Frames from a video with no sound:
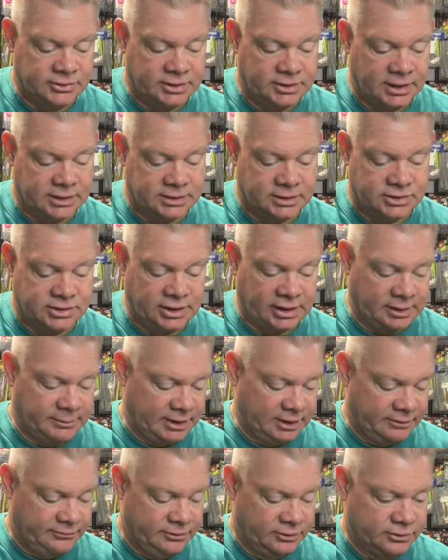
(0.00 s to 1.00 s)
You guys can check them
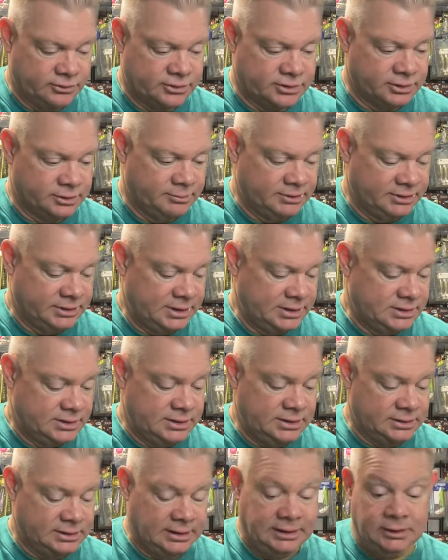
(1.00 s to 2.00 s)
out if you're interested. But that's
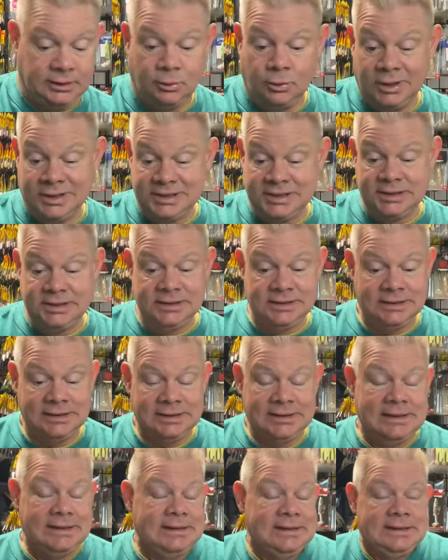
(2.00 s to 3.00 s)
it. Any questions,
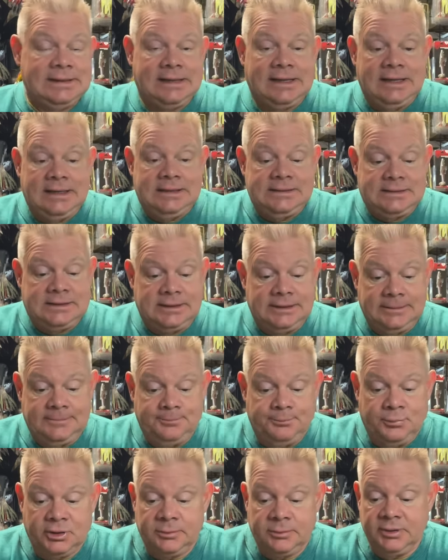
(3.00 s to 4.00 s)
guys?
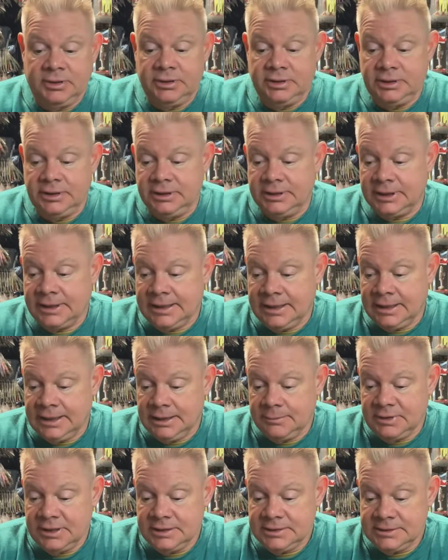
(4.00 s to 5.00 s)
Put them in the
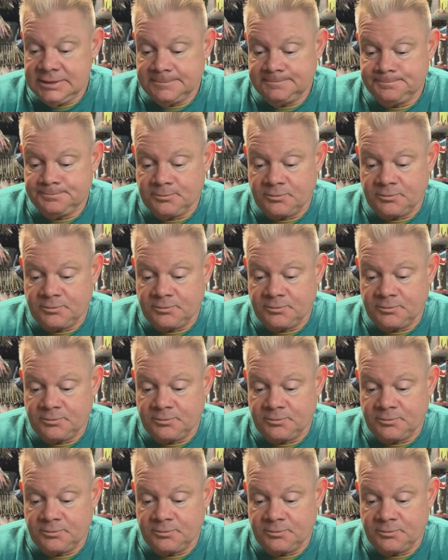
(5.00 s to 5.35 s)
comments.